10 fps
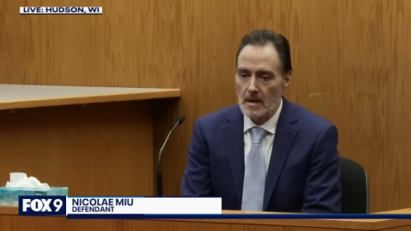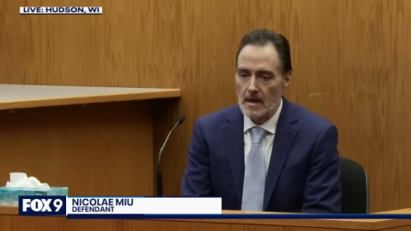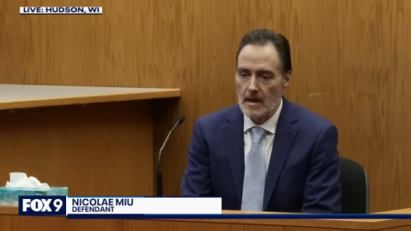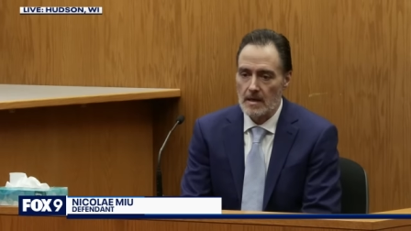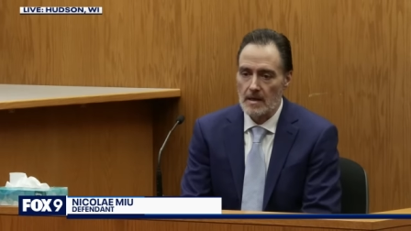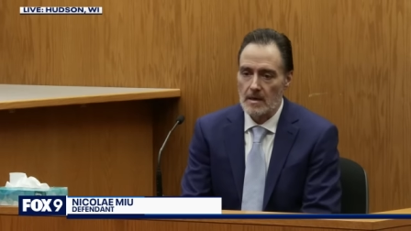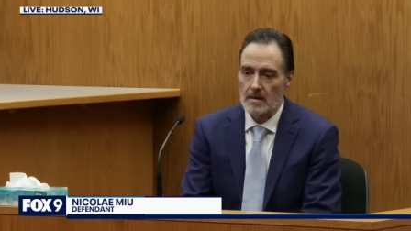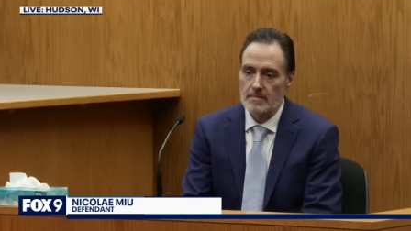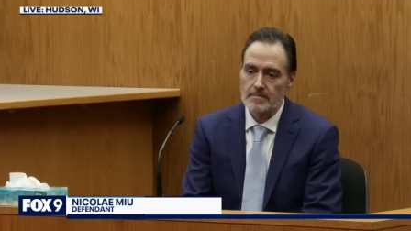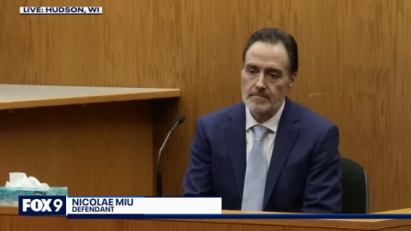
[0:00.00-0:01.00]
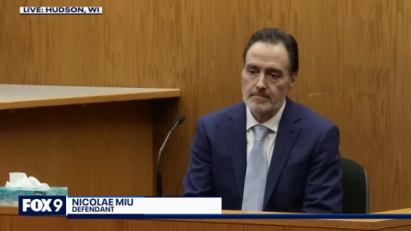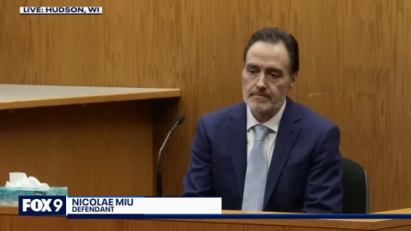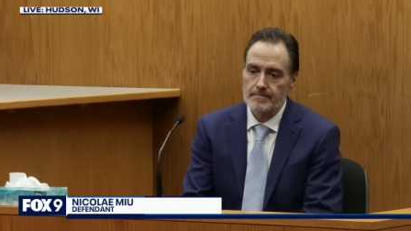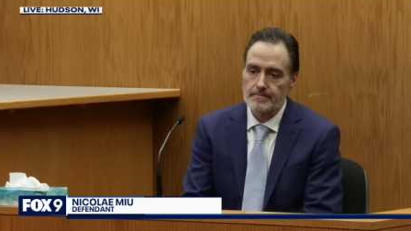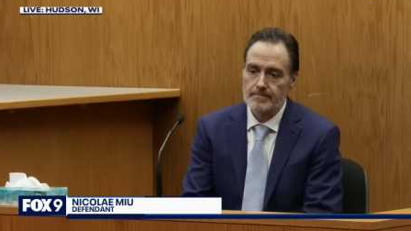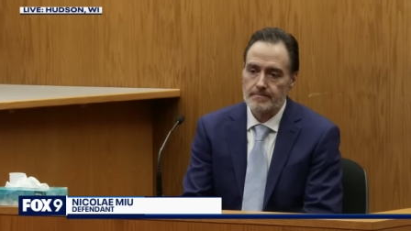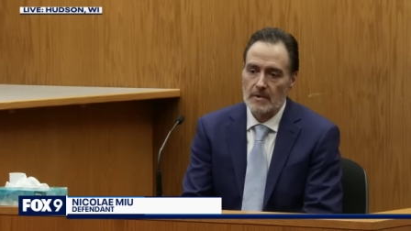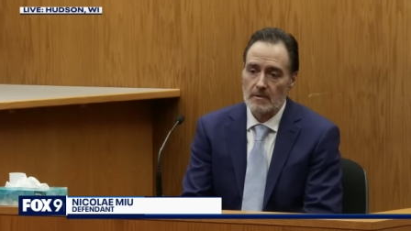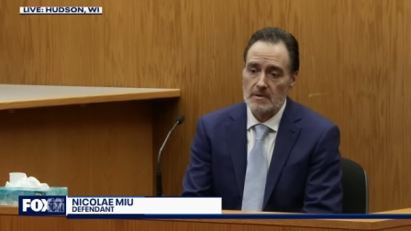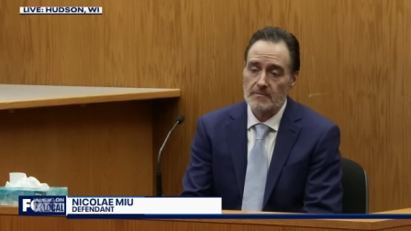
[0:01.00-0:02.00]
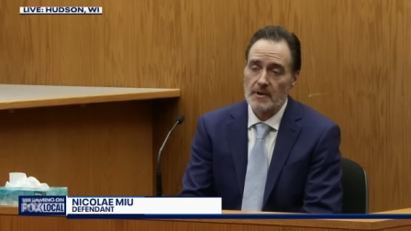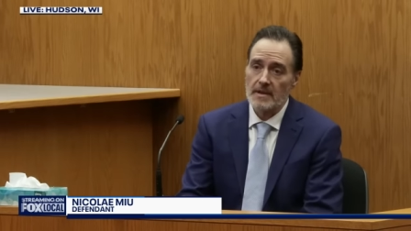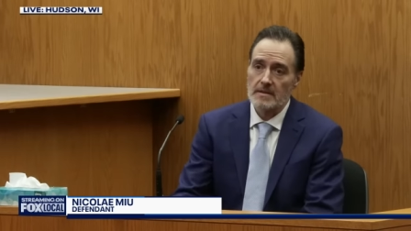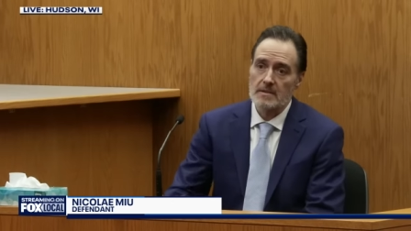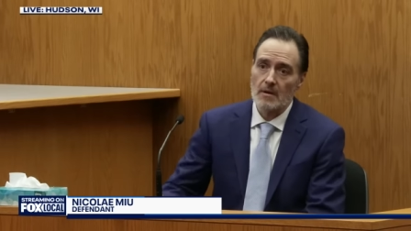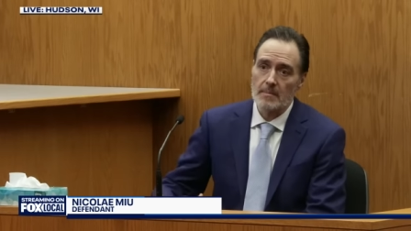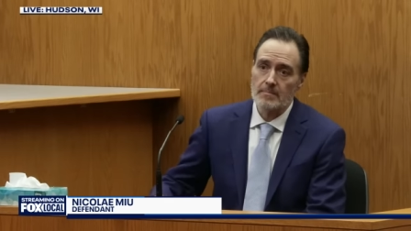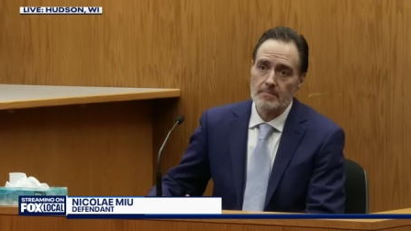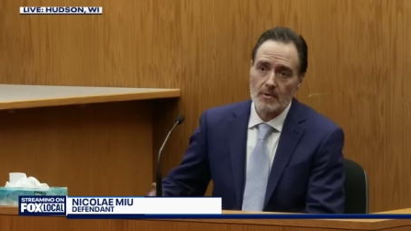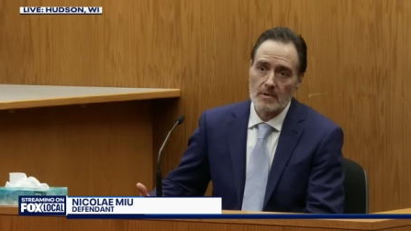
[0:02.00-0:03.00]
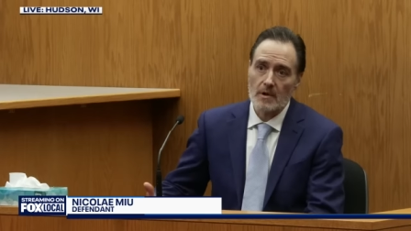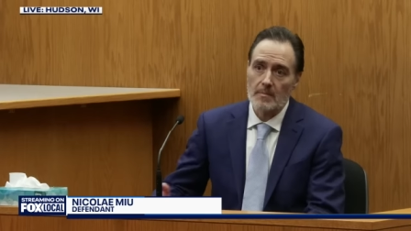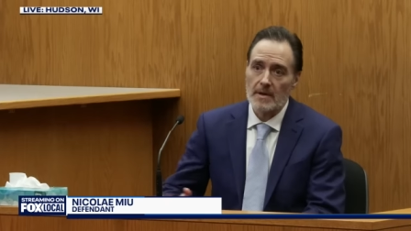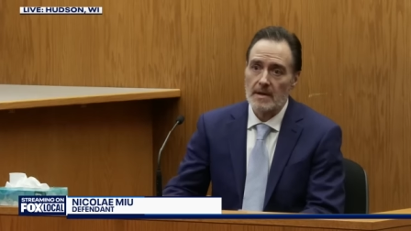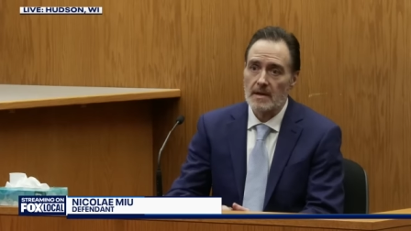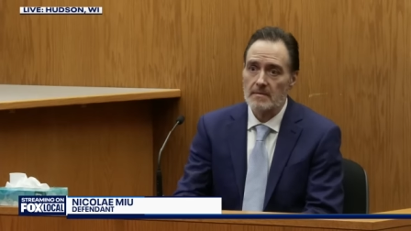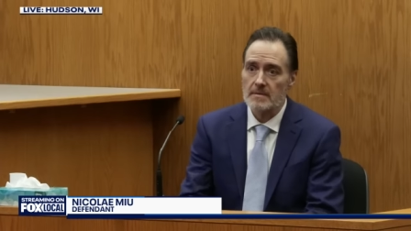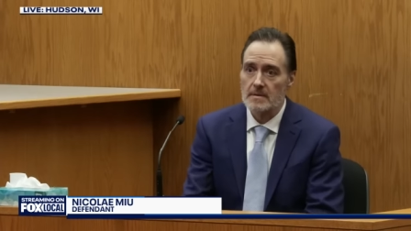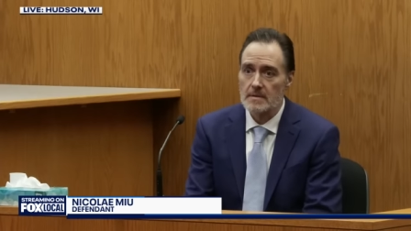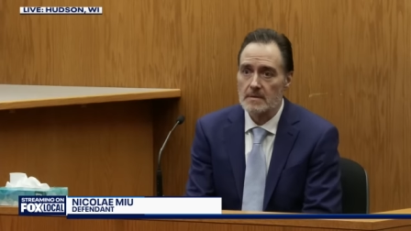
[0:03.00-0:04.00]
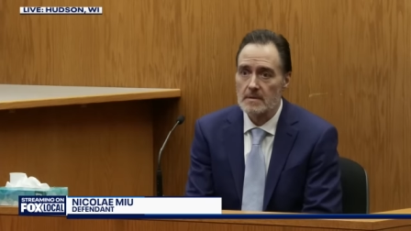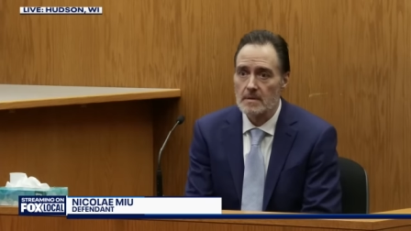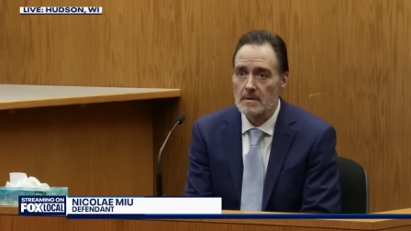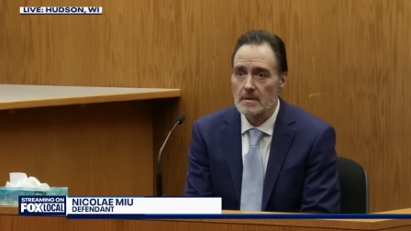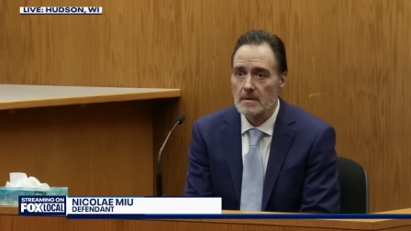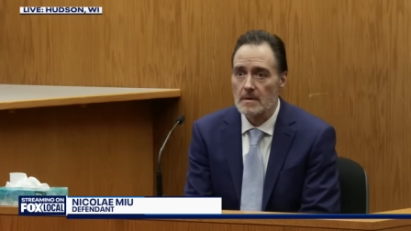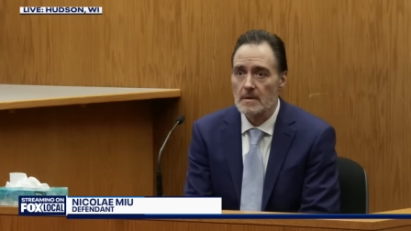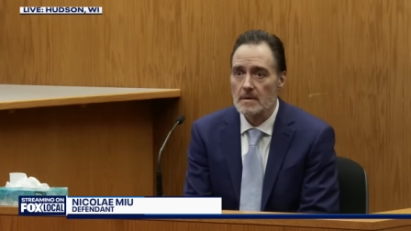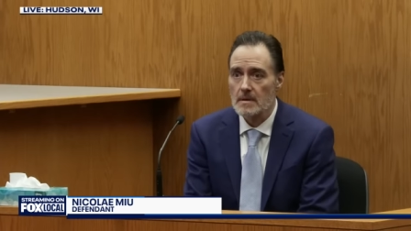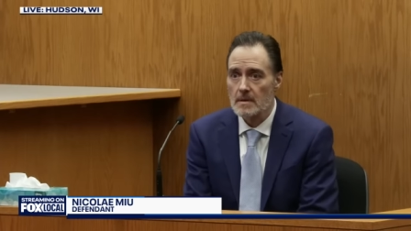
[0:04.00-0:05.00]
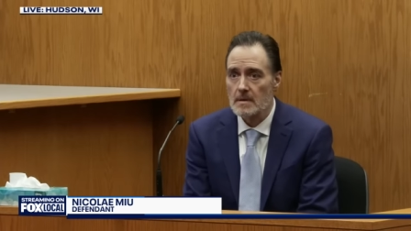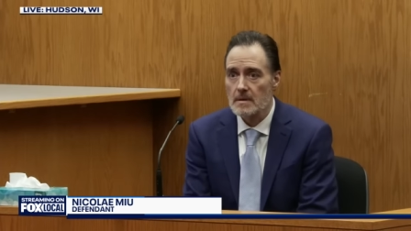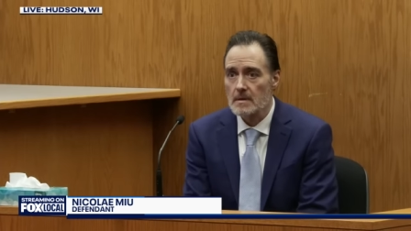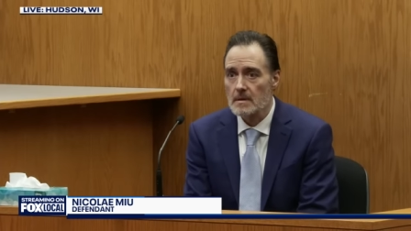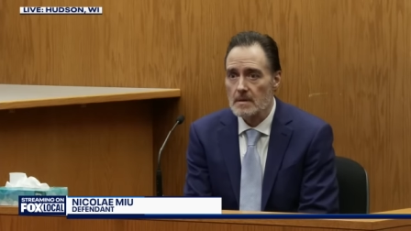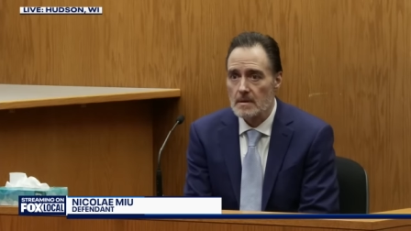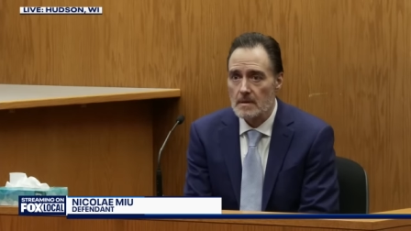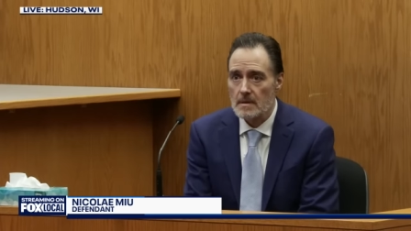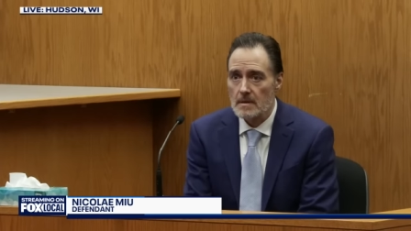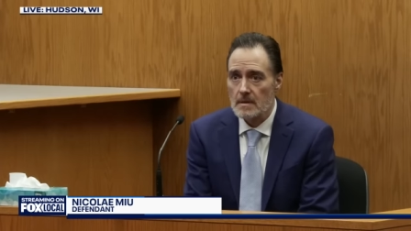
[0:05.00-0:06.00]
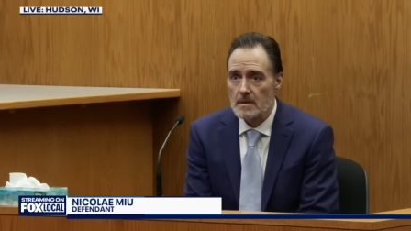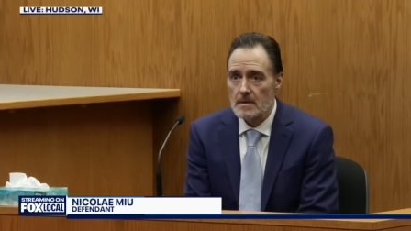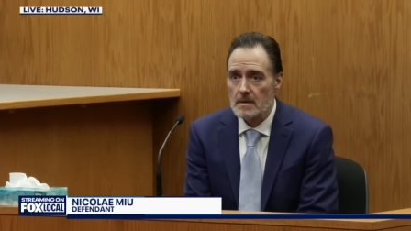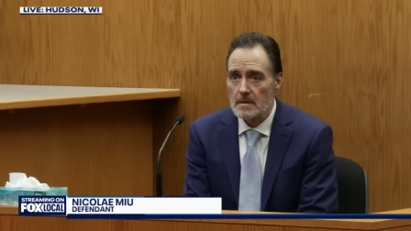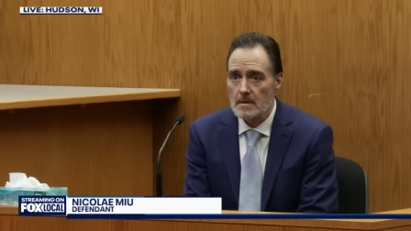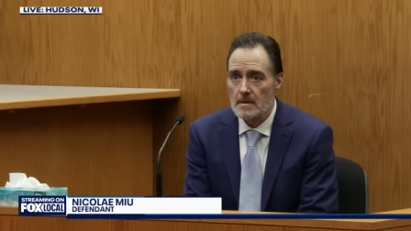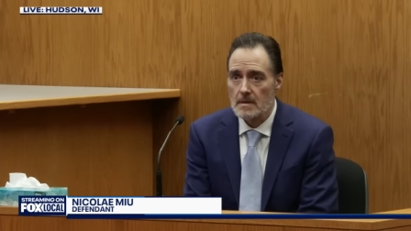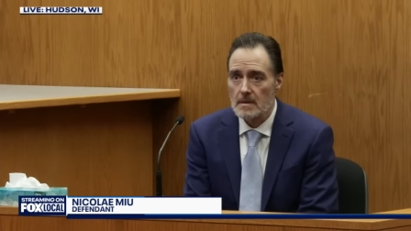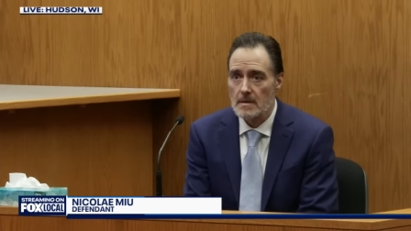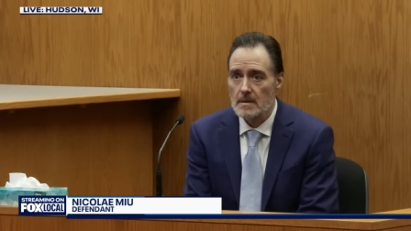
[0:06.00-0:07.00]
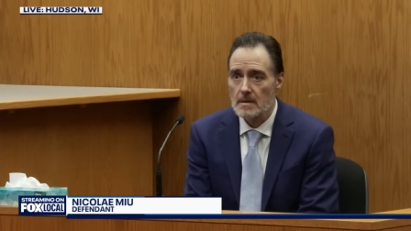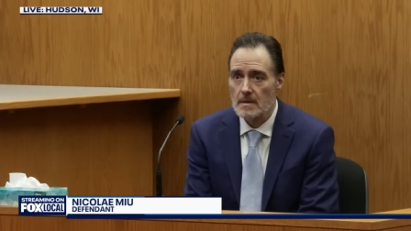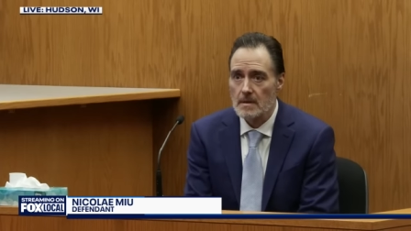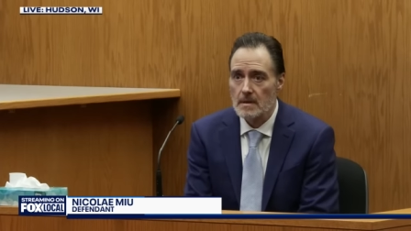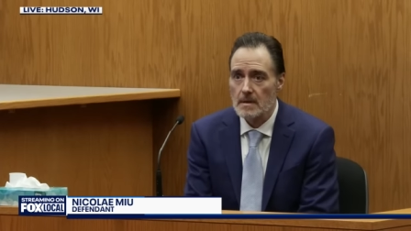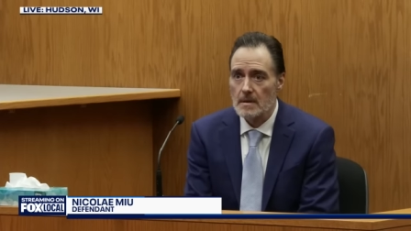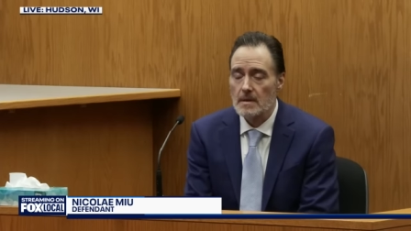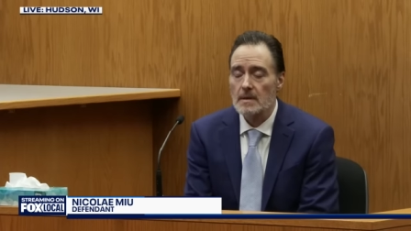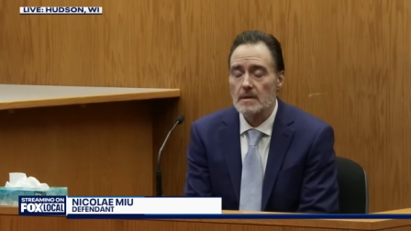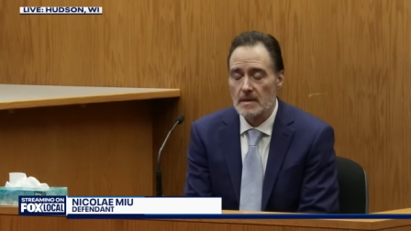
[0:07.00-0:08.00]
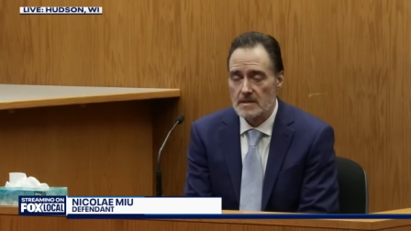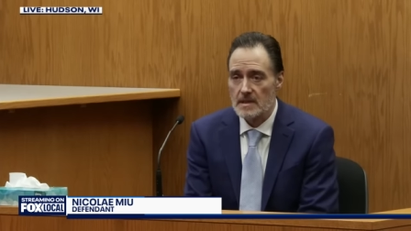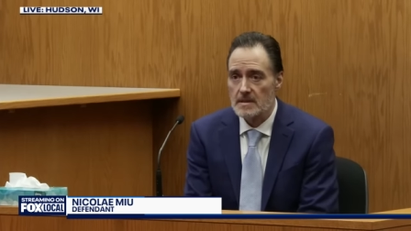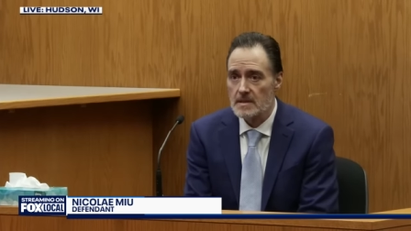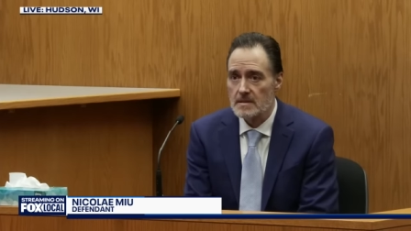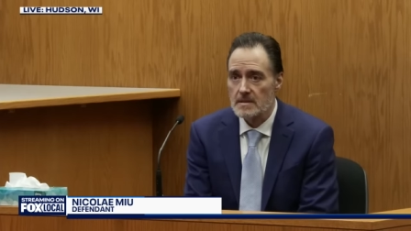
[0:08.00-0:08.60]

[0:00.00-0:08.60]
I um, I was afraid, so I pulled out my knife. Okay. Did you do something with your left hand at some point? Yes, I did.